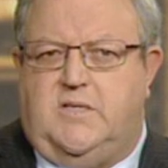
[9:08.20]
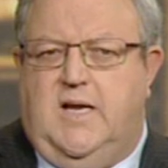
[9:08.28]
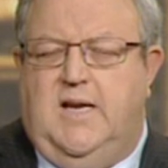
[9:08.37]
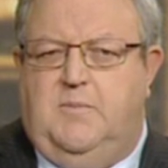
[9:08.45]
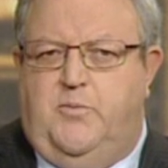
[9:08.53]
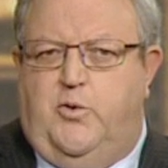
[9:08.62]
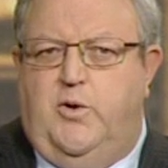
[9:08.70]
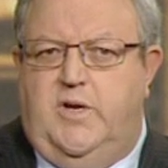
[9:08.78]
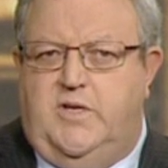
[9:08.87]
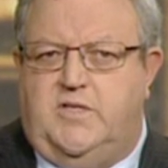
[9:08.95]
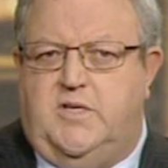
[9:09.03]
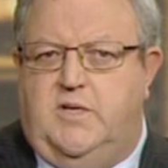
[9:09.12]
salient point
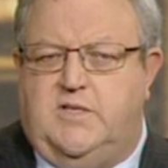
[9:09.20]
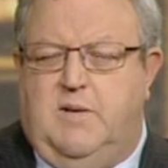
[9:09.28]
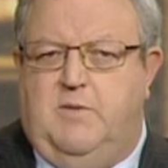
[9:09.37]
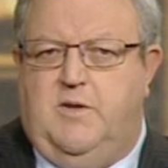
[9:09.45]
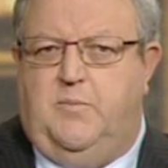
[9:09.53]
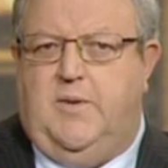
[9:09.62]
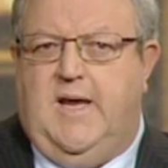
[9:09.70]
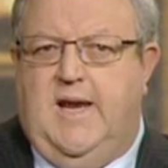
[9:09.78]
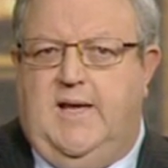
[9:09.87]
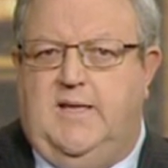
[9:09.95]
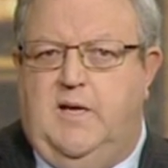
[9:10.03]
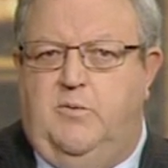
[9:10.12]
is that some of the
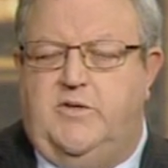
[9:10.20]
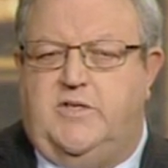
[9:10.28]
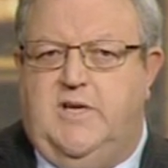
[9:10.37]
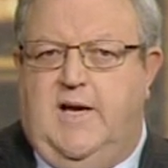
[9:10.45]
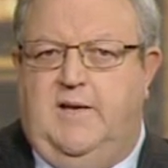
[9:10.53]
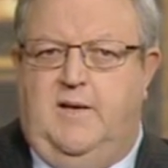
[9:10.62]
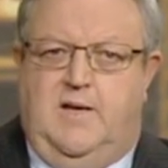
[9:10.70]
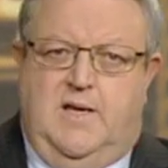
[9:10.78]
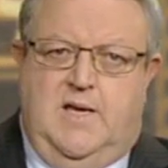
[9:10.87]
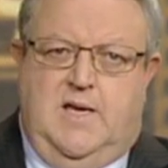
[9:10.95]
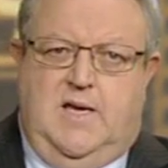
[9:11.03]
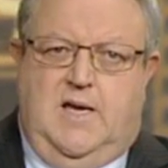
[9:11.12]
planning that was done
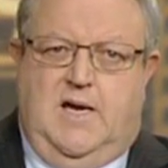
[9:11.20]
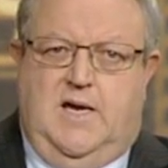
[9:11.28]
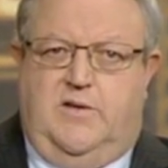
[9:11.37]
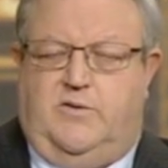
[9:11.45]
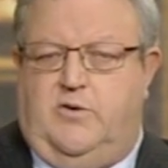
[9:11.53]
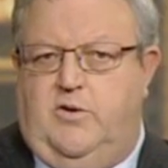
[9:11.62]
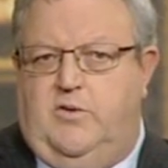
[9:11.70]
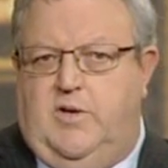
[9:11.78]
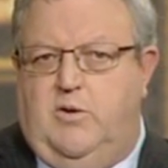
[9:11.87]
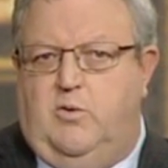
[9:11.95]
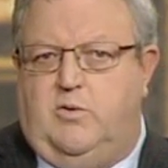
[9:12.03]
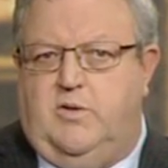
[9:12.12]
through
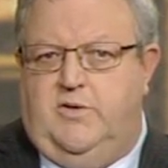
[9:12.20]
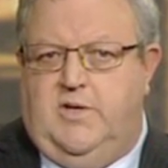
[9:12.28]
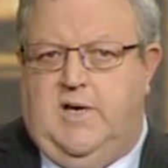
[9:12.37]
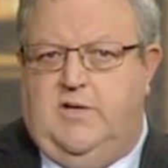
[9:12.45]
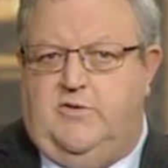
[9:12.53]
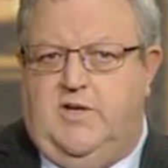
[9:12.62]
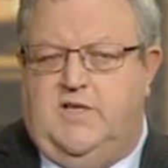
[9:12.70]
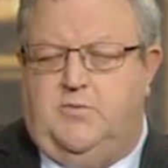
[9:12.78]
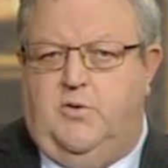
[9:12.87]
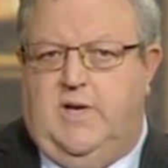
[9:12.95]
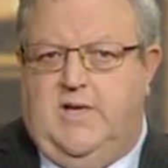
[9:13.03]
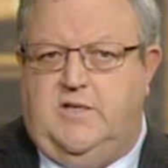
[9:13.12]
the Auckland
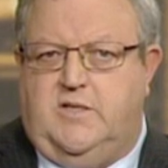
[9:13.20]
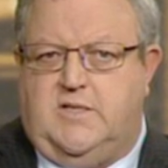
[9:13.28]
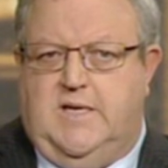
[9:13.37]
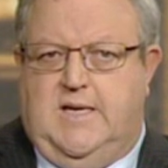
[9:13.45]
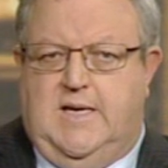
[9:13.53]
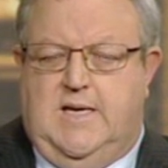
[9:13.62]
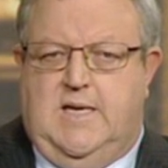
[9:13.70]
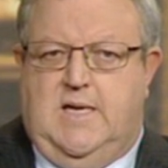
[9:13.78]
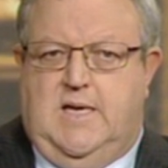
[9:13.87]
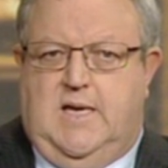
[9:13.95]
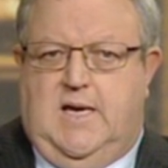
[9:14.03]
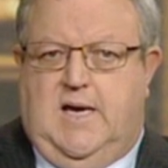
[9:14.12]
Transport Agency
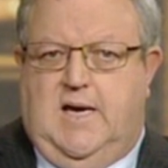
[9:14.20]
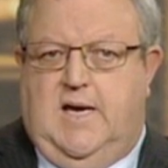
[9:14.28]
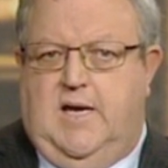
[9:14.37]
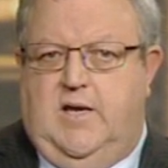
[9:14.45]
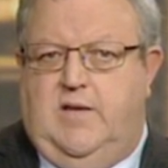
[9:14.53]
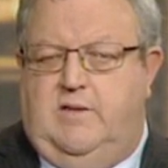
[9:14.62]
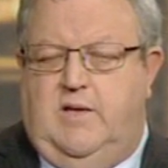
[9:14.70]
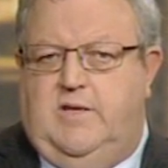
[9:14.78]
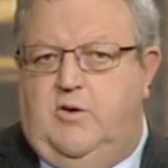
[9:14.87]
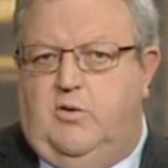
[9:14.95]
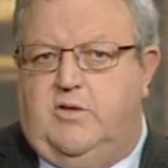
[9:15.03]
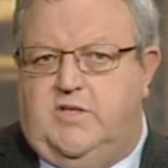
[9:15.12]
and
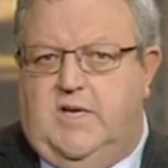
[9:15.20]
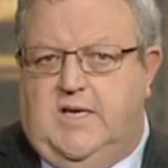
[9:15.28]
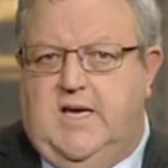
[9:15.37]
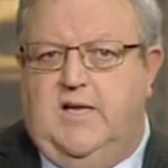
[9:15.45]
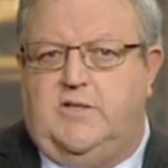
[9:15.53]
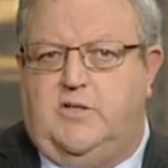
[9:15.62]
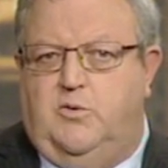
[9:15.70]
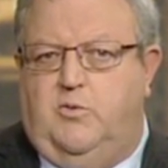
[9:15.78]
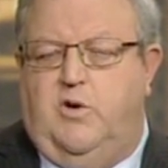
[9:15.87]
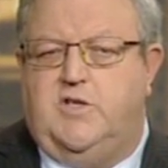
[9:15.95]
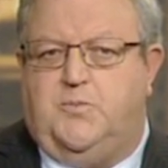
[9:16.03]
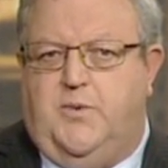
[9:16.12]
the Auckland City Council
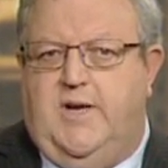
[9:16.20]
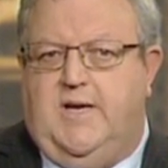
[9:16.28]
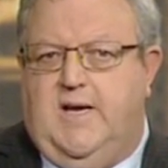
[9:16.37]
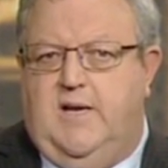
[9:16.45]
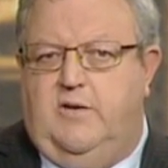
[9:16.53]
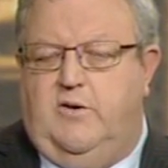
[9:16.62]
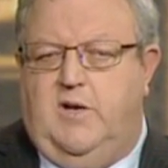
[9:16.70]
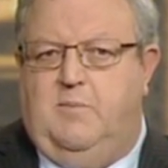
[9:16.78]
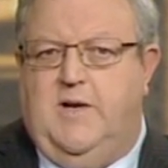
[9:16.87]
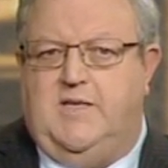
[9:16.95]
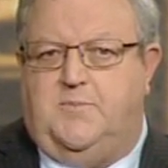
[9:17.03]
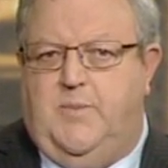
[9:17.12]
was predicated on a
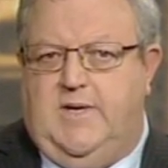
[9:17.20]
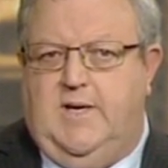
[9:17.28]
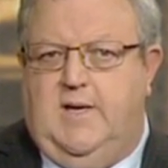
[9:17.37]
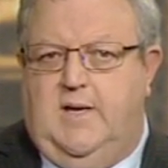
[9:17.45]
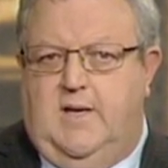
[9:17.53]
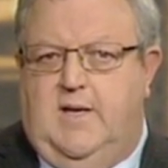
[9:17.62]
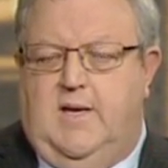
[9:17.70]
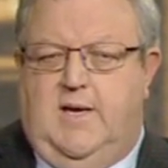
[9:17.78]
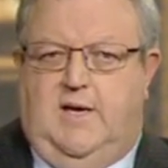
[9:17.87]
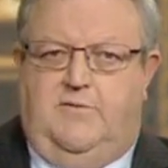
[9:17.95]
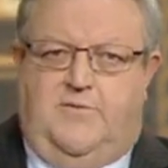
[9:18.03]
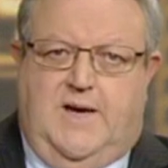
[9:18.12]
much bigger
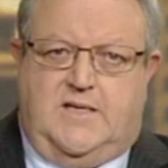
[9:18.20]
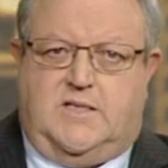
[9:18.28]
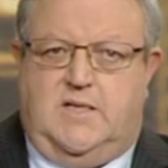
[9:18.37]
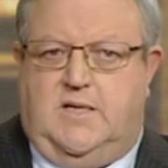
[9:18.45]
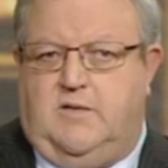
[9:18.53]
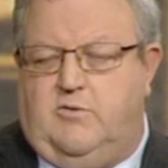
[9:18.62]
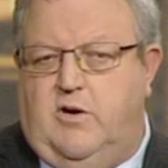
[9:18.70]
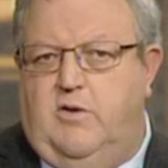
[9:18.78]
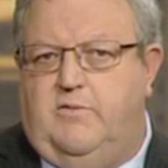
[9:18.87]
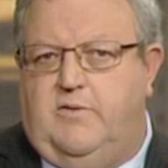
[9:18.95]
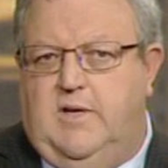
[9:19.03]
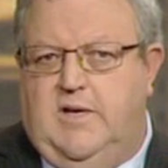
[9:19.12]
and faster
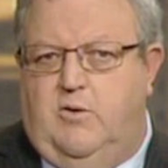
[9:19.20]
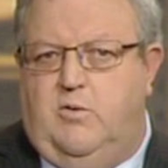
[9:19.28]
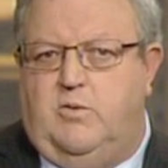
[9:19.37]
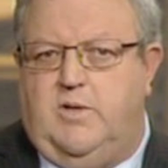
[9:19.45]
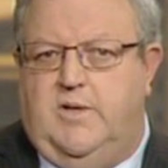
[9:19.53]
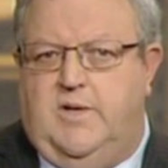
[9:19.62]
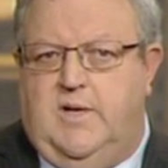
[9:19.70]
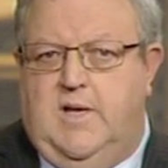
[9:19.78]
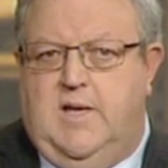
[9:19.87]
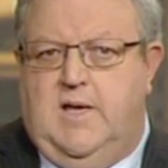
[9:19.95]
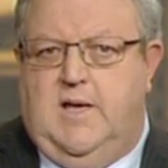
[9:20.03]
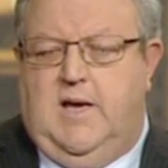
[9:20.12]
growth in Auckland
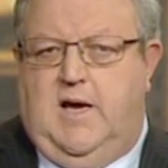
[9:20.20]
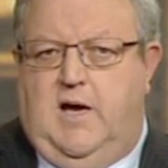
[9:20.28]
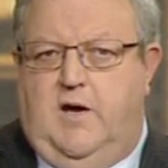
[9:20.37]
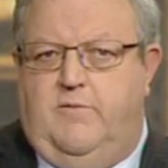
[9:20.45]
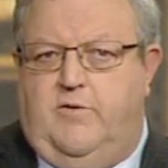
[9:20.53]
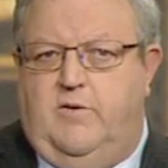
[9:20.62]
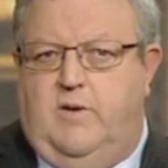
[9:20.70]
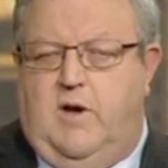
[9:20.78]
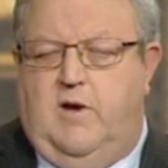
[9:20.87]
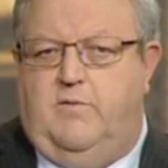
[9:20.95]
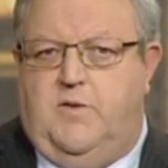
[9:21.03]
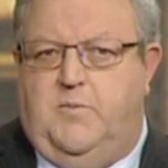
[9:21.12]

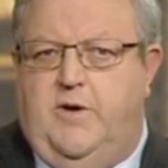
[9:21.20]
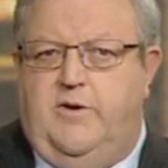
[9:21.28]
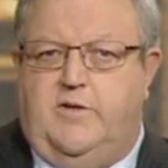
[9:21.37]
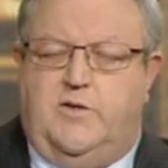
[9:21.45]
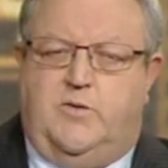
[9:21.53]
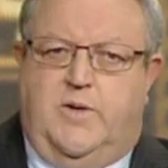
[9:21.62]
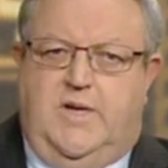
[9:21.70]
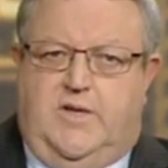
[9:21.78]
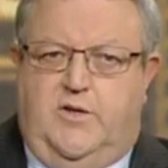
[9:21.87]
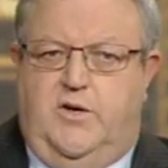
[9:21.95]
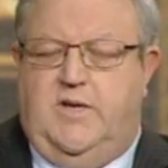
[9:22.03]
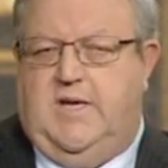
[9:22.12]
over the period to
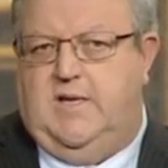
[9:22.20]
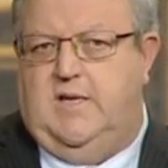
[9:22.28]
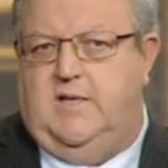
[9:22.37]
2030